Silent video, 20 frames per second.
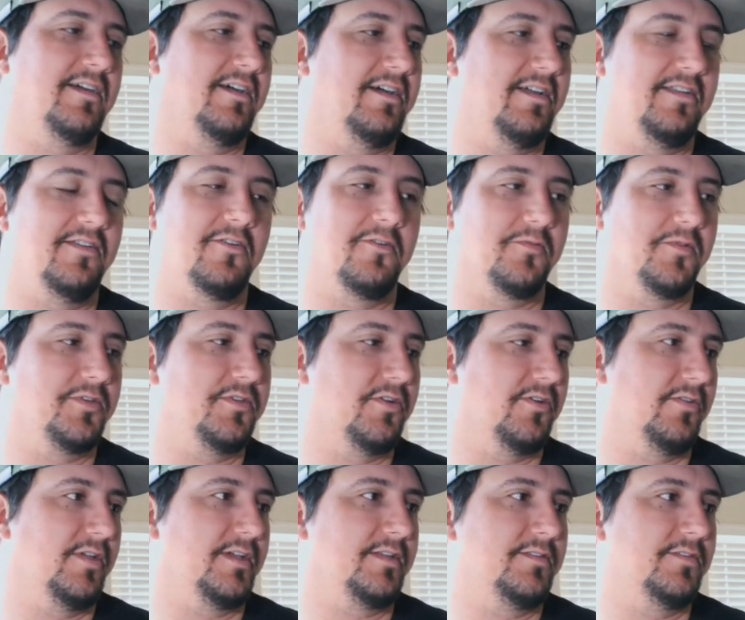I normally
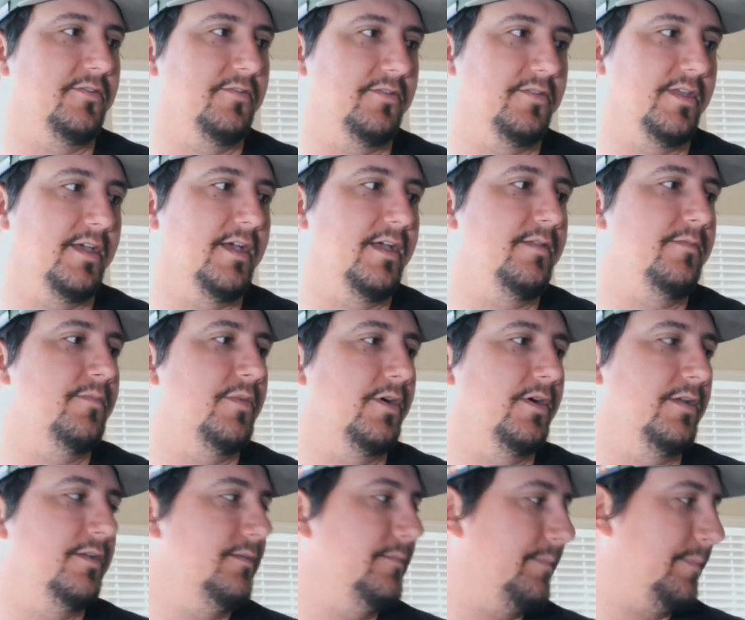don't like doing that,
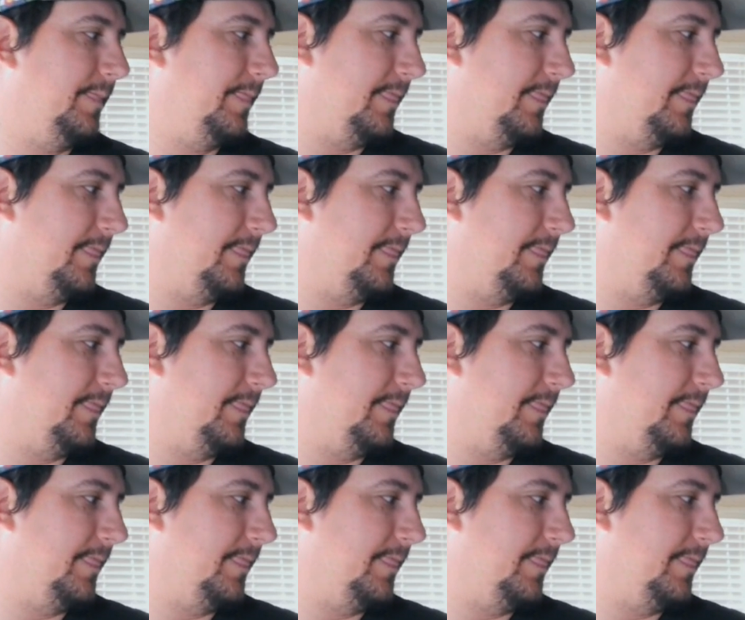but